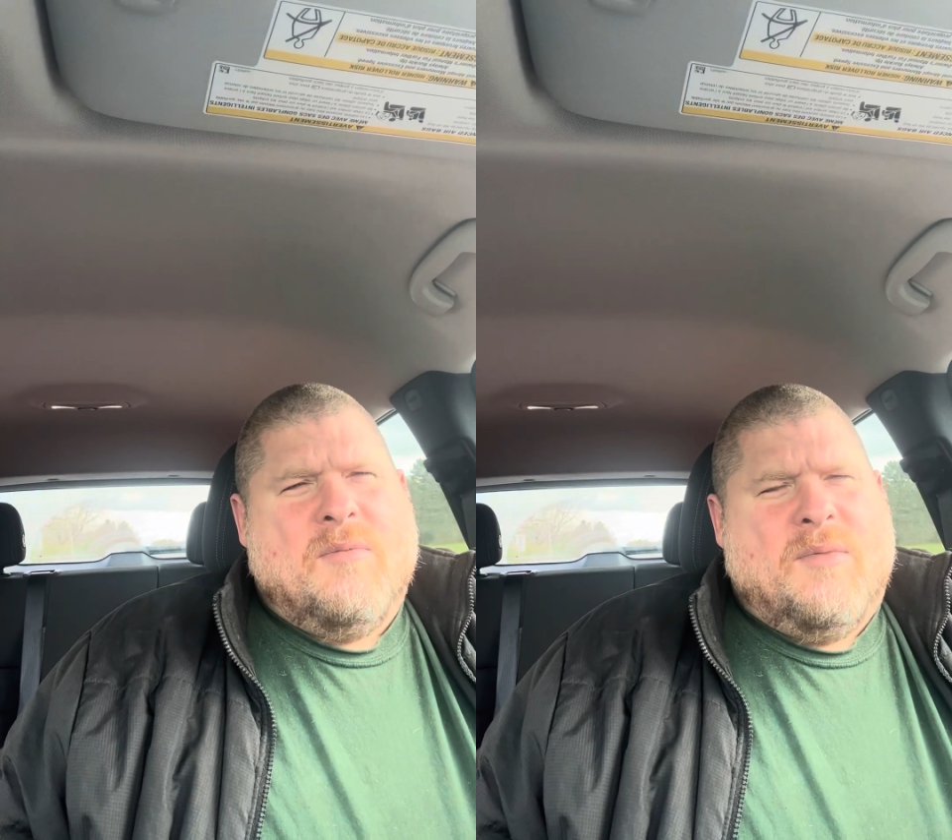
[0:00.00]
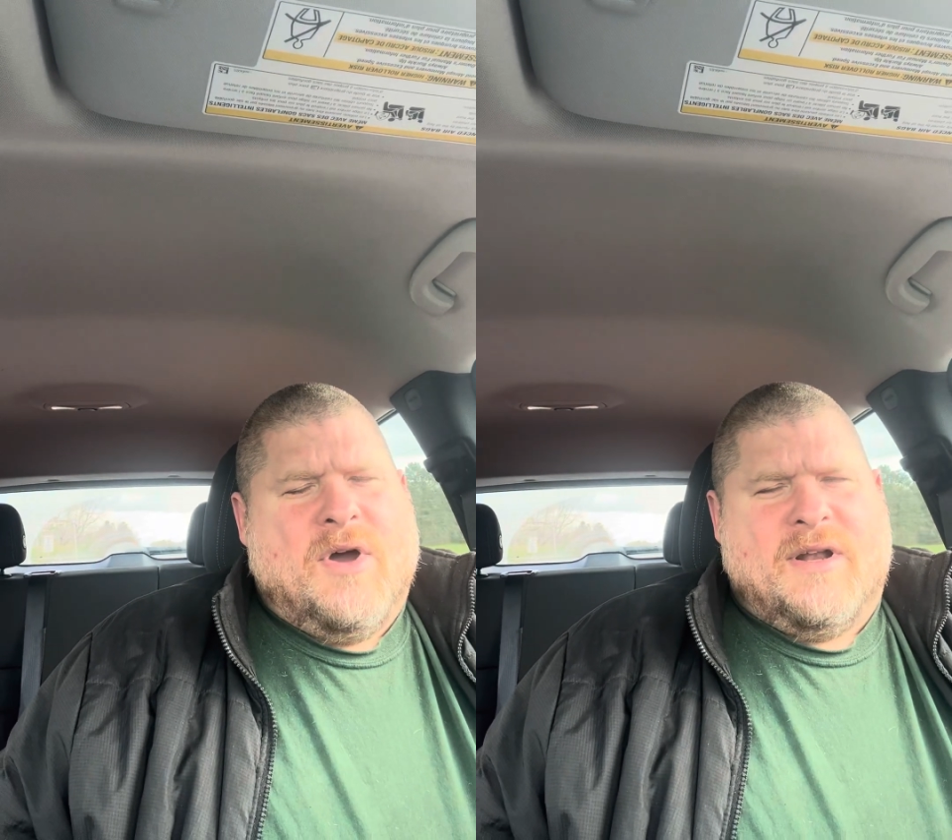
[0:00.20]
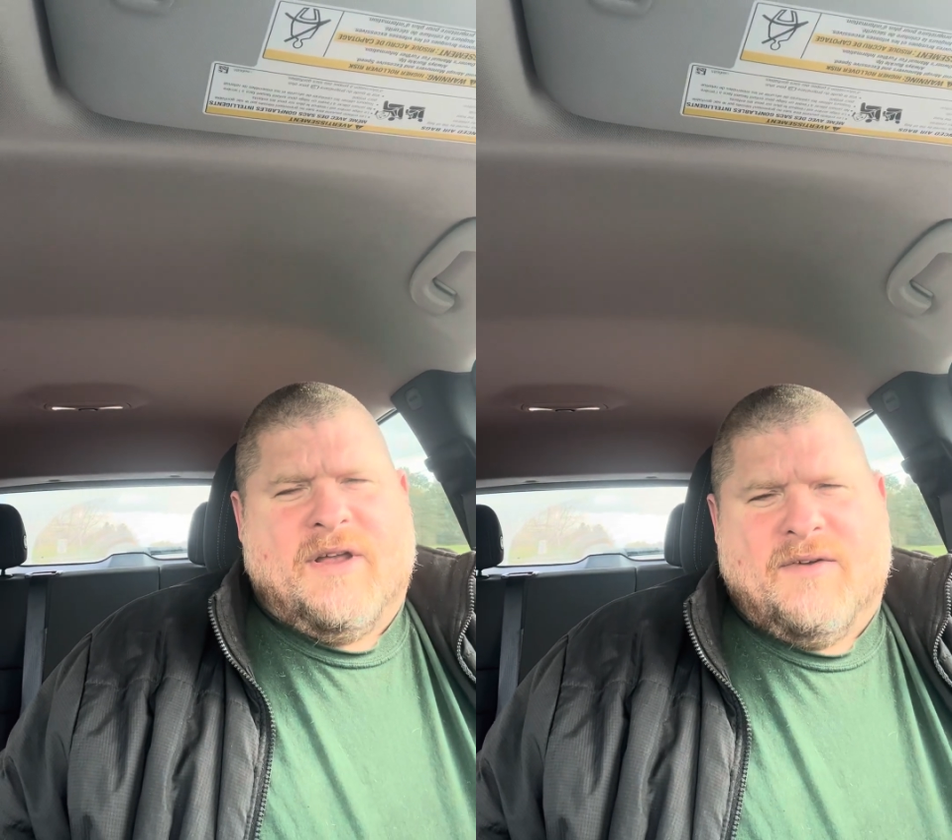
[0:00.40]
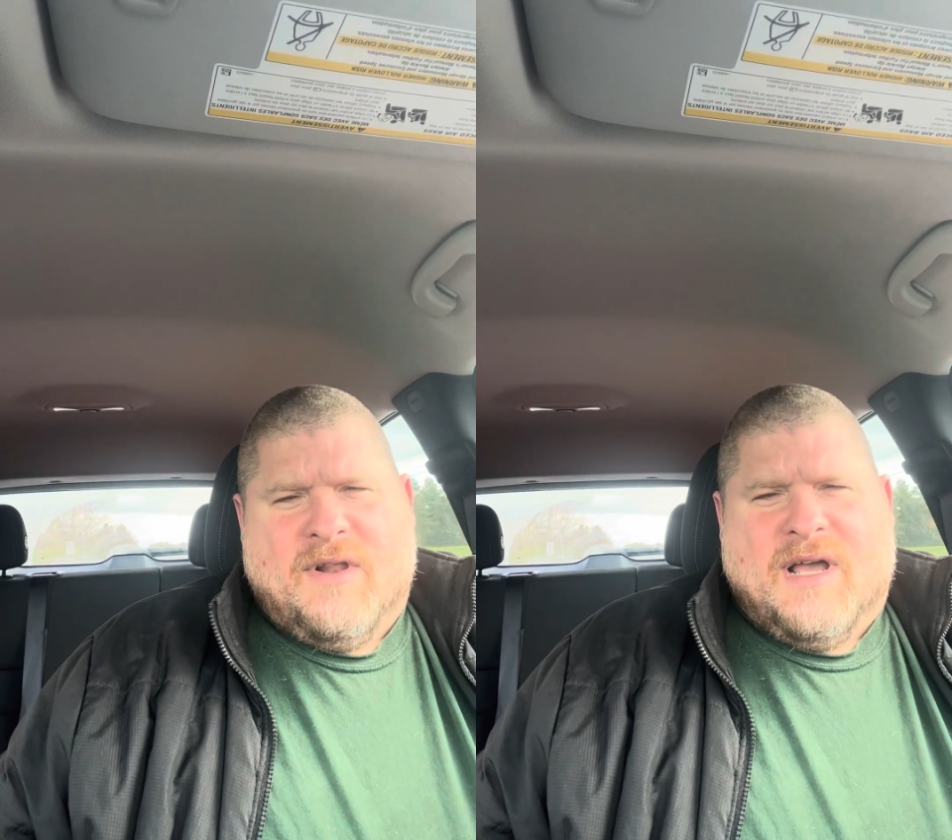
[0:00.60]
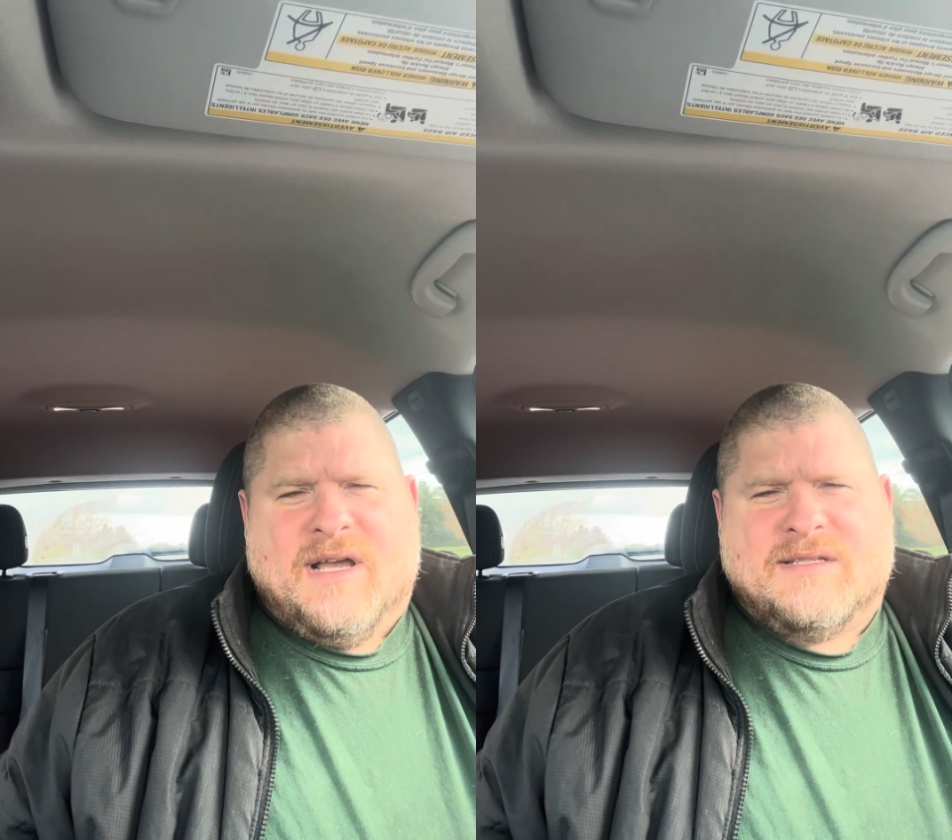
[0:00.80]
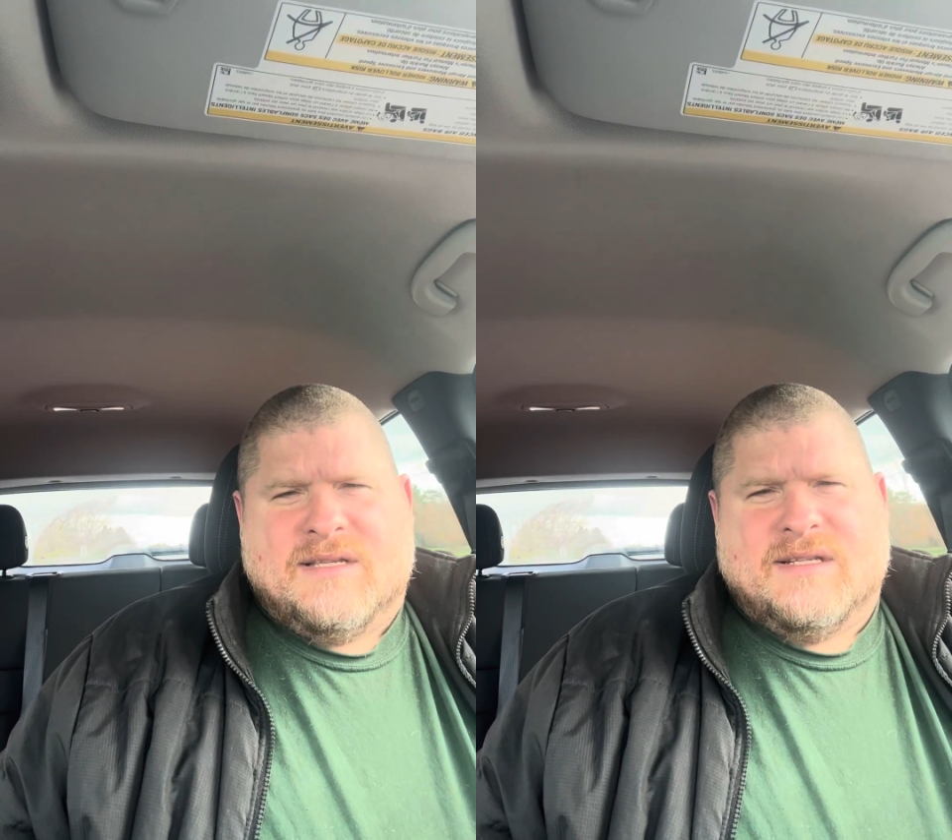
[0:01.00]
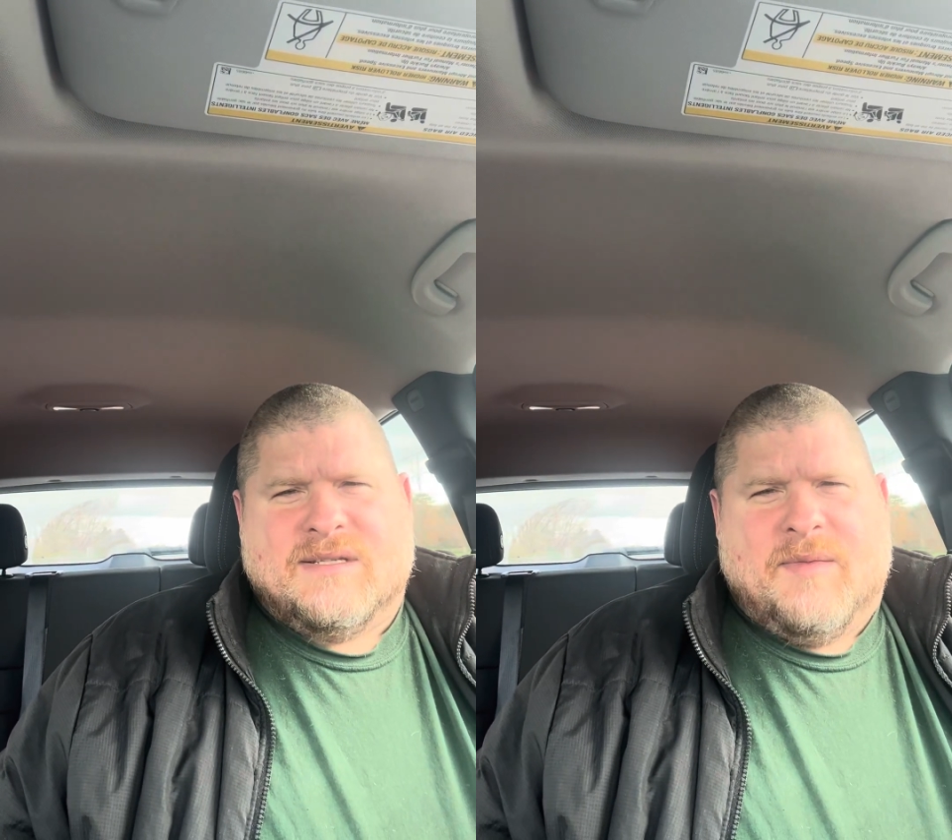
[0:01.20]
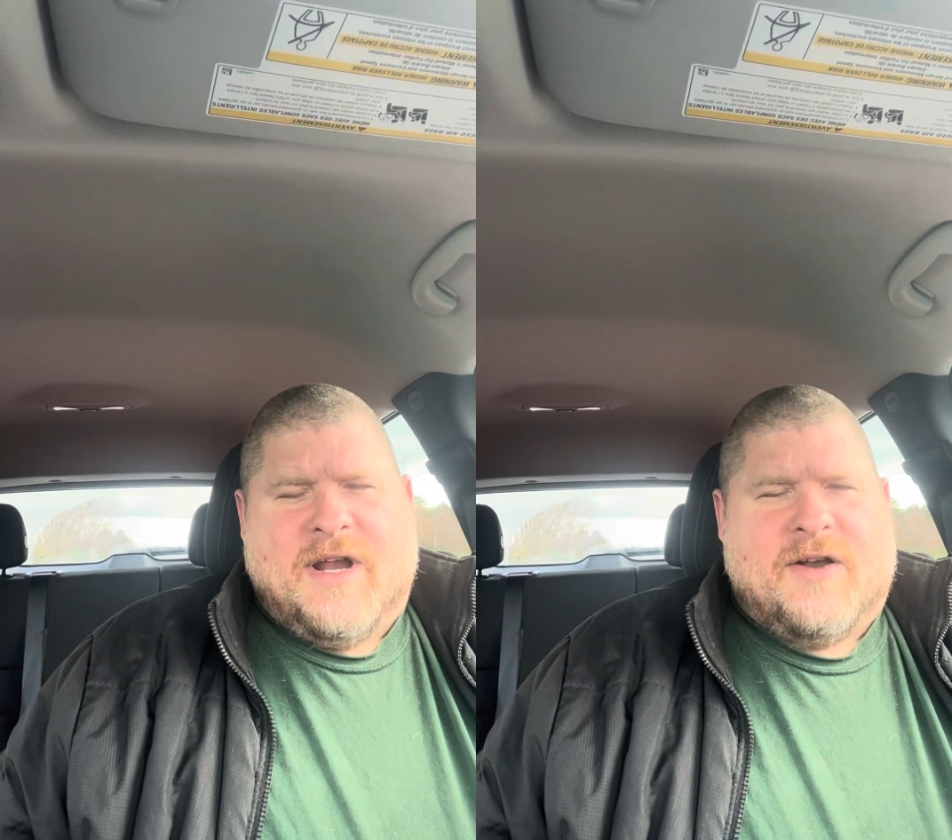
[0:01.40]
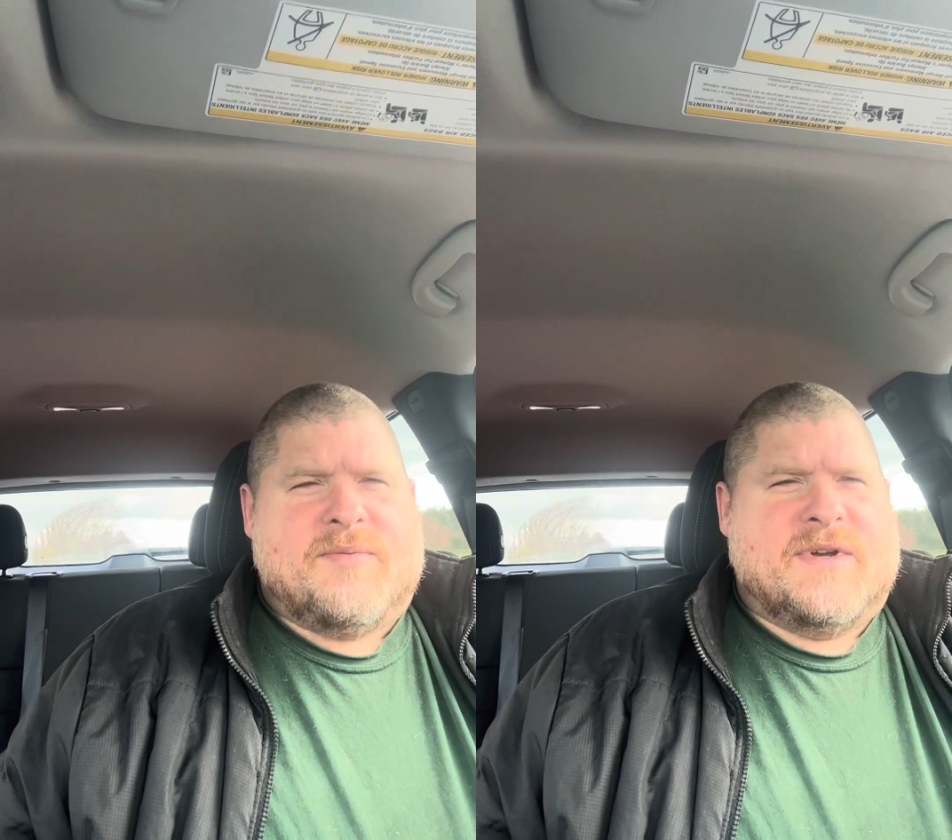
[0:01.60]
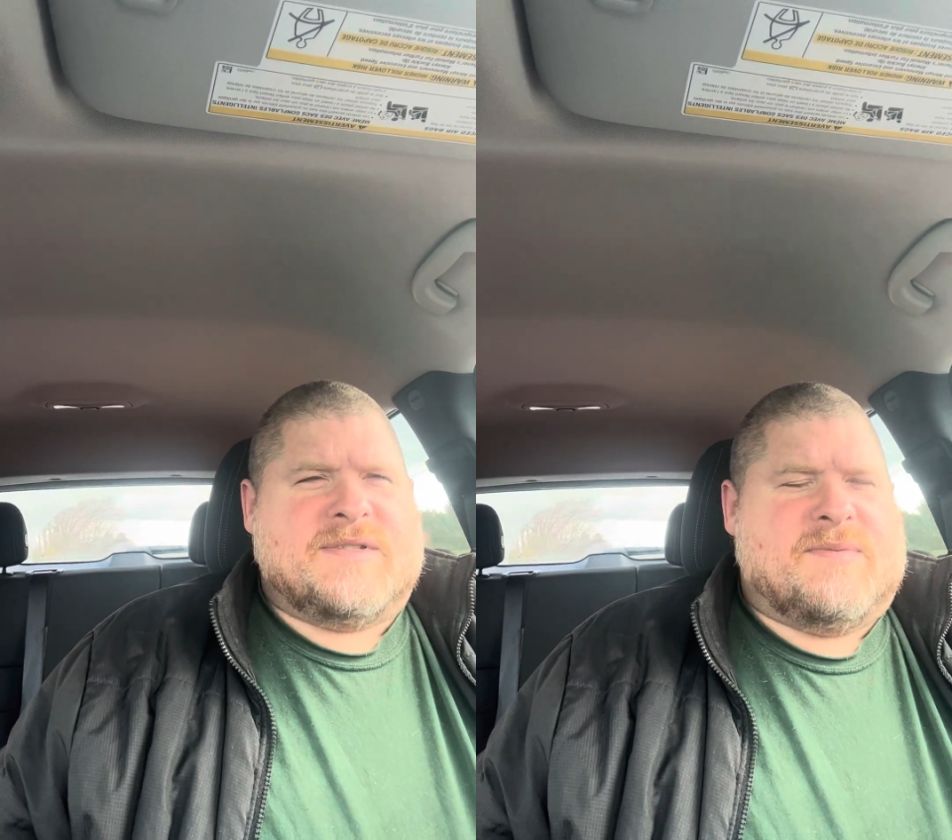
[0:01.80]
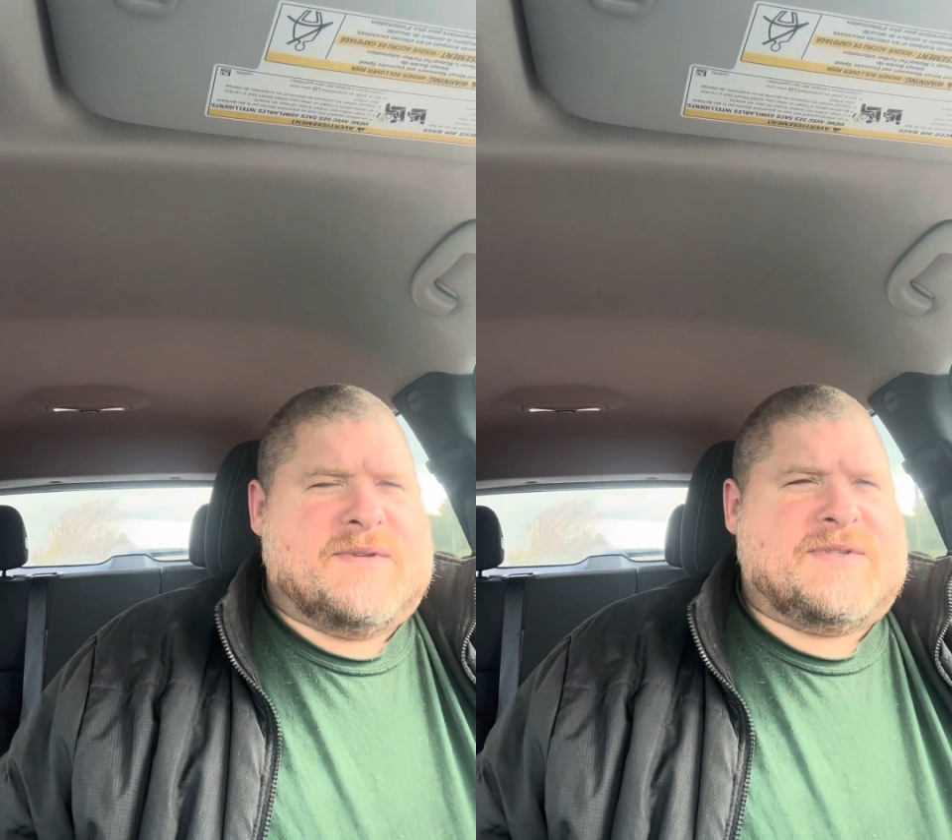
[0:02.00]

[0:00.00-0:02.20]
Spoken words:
But nevertheless, it's a matter of principle.